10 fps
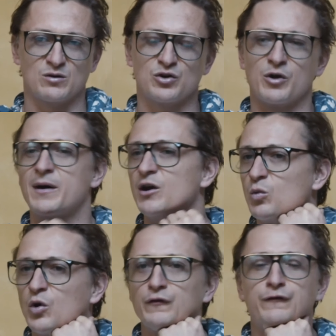no matter
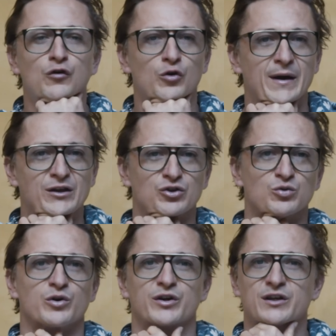what format you're
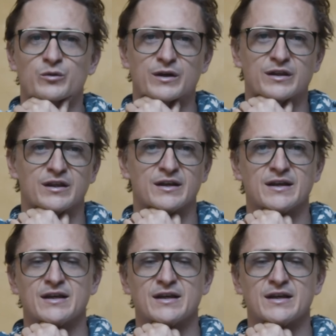working with,